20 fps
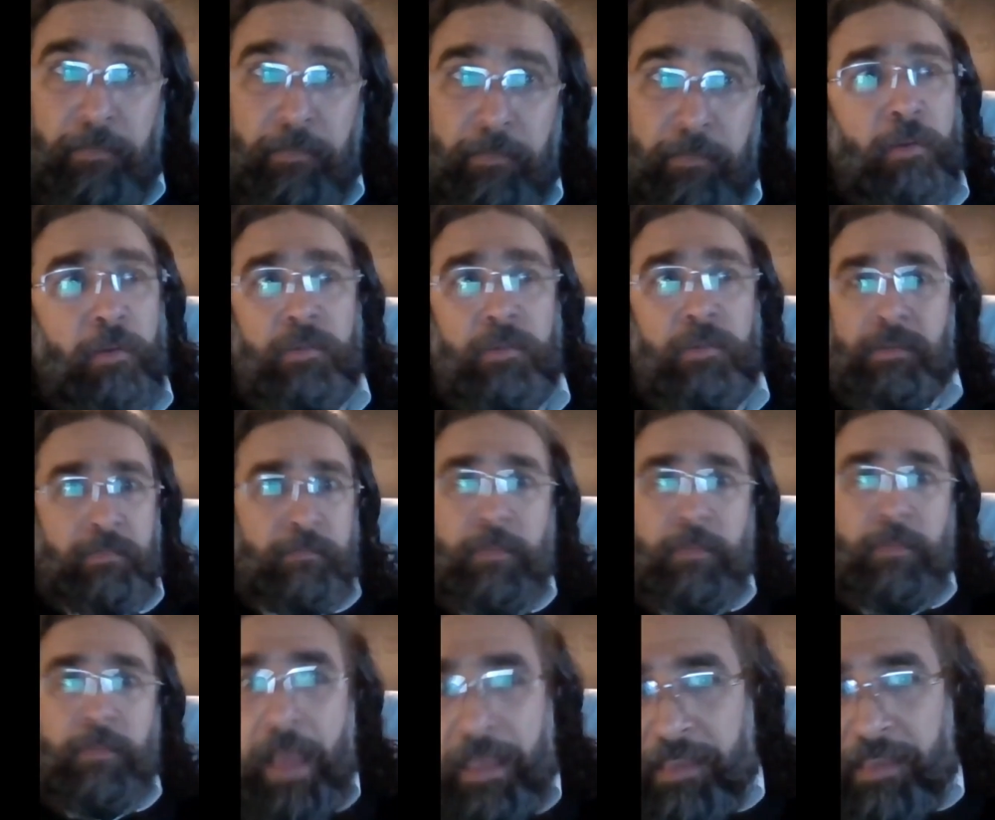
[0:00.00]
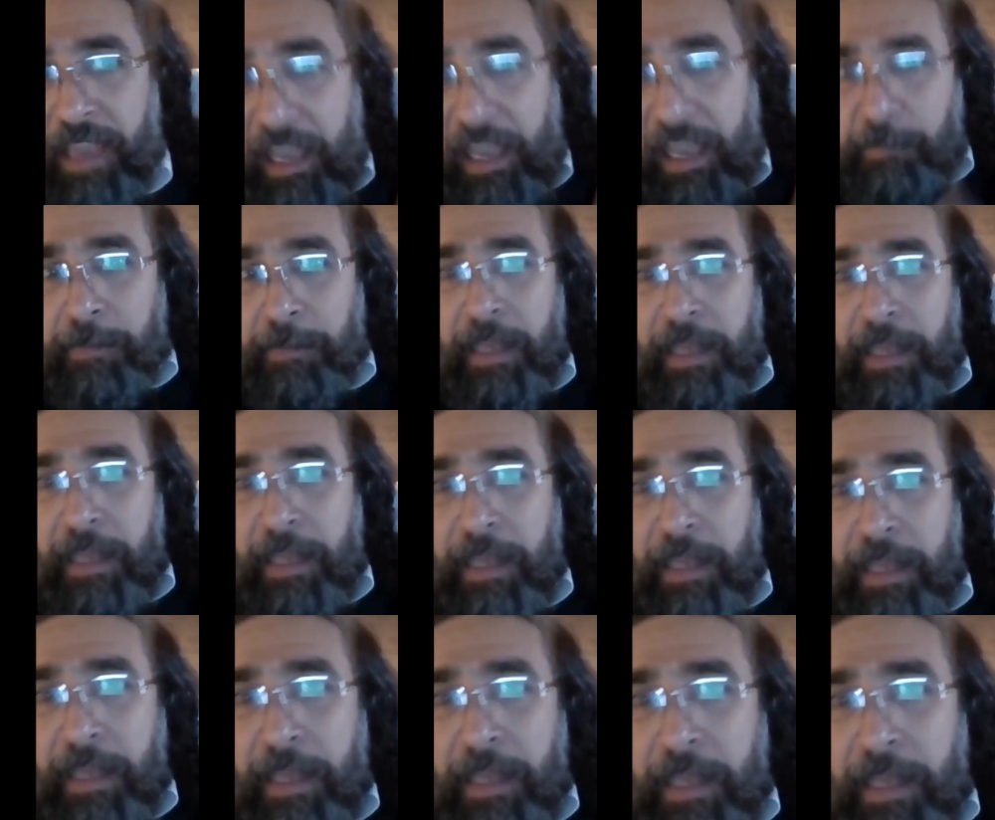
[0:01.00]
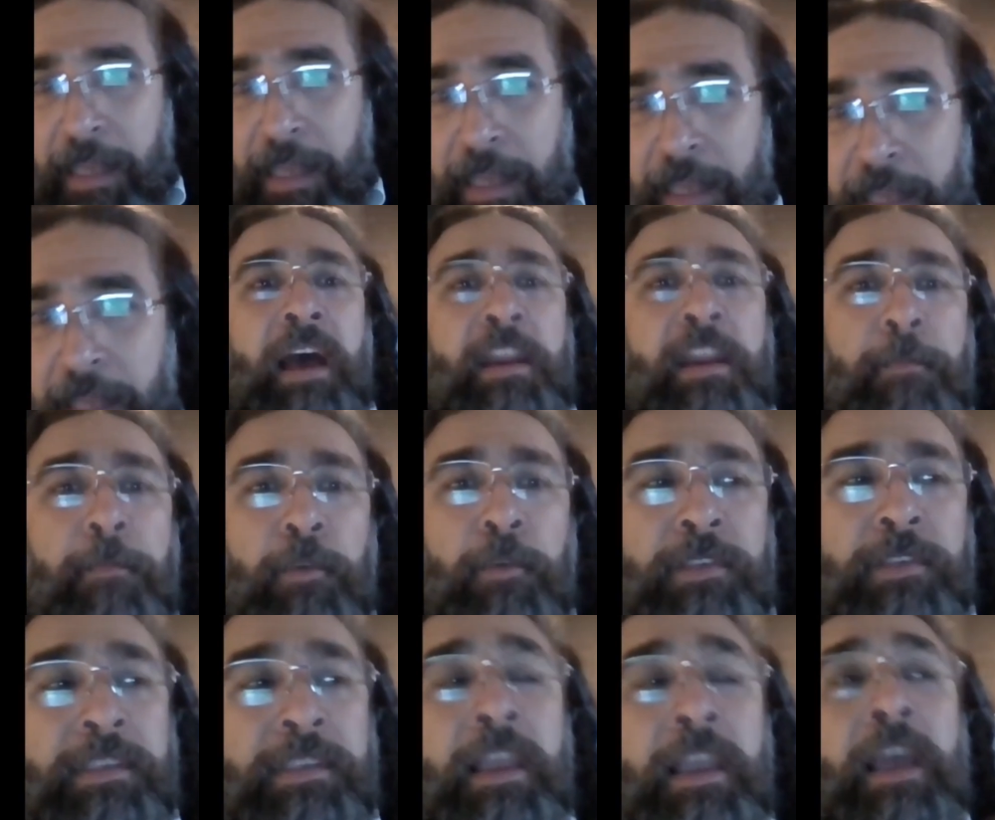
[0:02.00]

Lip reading: Because, as I explained before, the honeypots